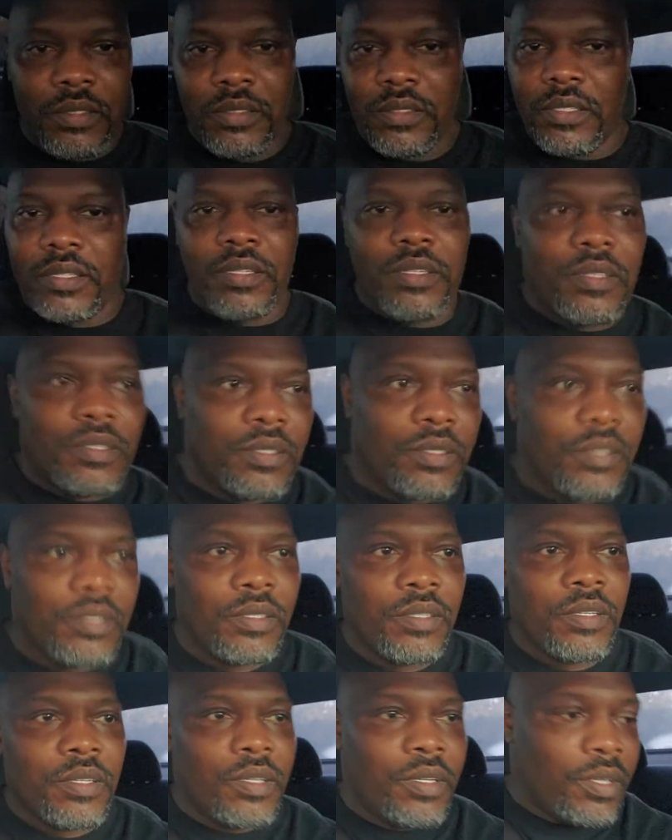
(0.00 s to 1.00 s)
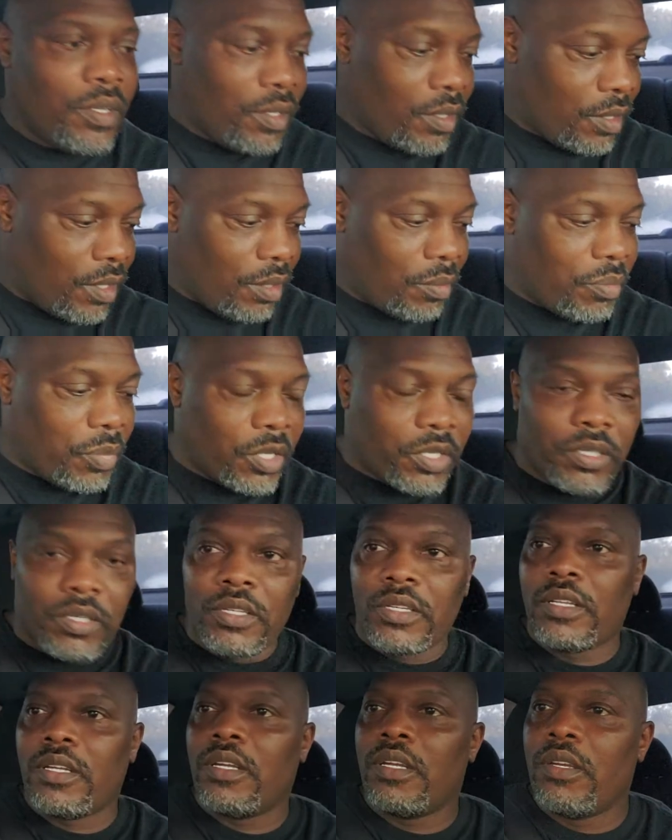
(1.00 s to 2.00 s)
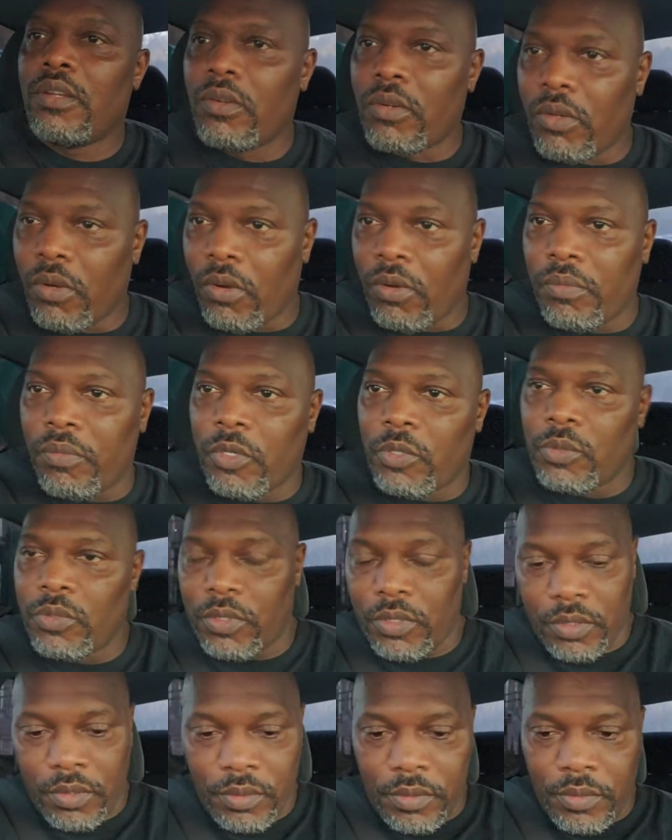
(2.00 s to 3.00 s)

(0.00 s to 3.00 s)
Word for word: Uh, they're bigger than an eagle almost.